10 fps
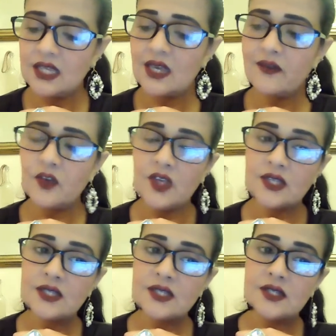they give you
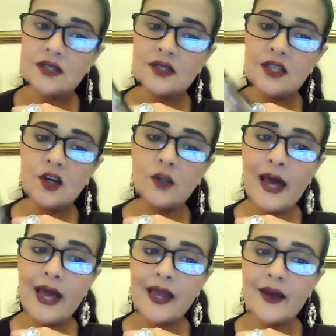this. They hold
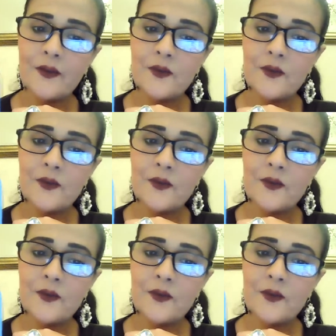back.